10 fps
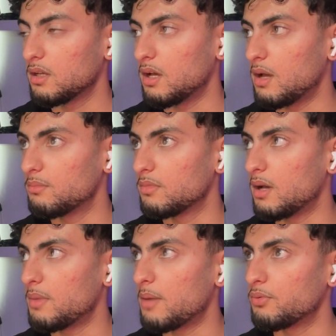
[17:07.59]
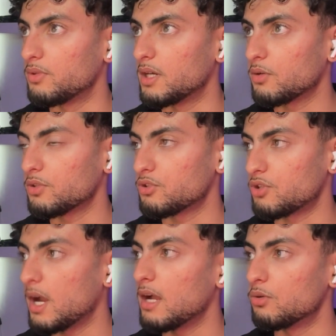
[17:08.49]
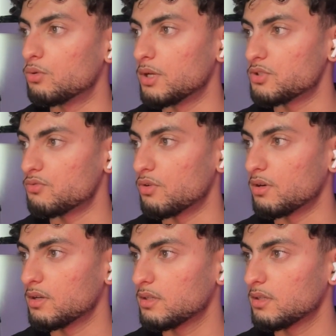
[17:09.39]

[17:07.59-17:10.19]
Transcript: I'm happy with it. I got the triangle question wrong.